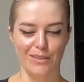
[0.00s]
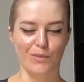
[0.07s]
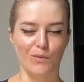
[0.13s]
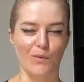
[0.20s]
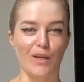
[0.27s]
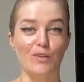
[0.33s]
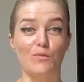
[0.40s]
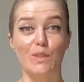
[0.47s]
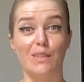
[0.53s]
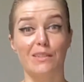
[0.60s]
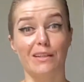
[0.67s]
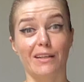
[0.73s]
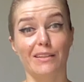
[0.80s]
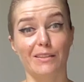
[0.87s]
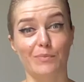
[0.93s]
When we
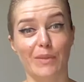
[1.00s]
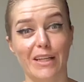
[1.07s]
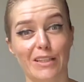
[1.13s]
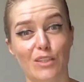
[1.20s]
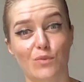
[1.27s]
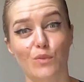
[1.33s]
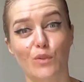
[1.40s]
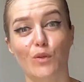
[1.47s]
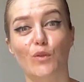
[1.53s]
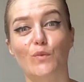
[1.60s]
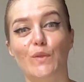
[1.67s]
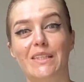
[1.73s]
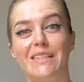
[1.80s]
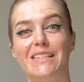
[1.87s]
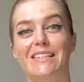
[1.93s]
start the practice, we
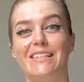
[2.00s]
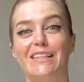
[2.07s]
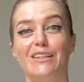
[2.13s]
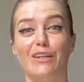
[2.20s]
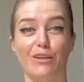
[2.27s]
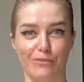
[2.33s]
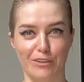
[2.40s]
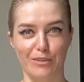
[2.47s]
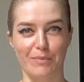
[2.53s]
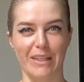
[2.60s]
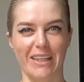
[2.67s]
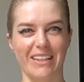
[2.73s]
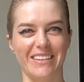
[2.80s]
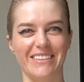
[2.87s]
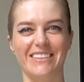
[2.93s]
always sit
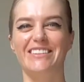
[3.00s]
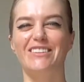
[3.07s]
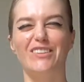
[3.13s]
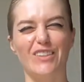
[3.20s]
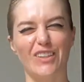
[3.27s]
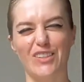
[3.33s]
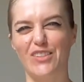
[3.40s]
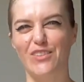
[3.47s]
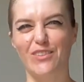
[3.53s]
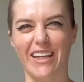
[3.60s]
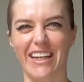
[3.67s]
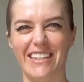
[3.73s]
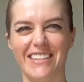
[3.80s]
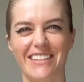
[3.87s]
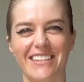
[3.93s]
comfortably. Do not do
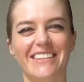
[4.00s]
that.